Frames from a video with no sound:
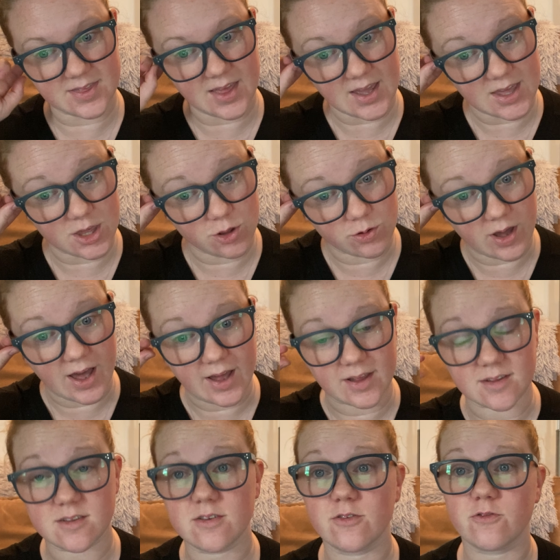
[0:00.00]
Thank you
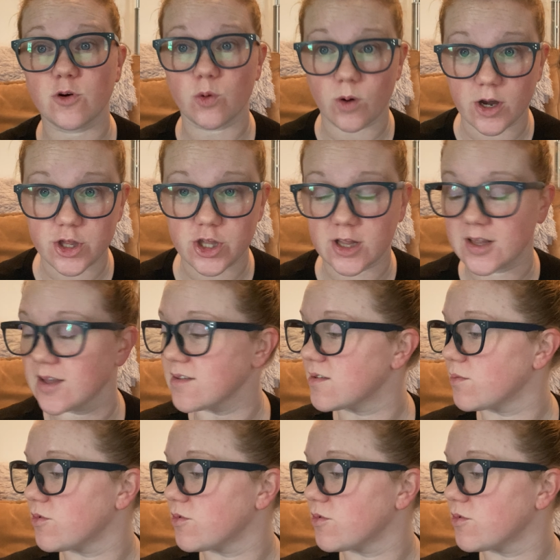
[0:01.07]
guys for watching this.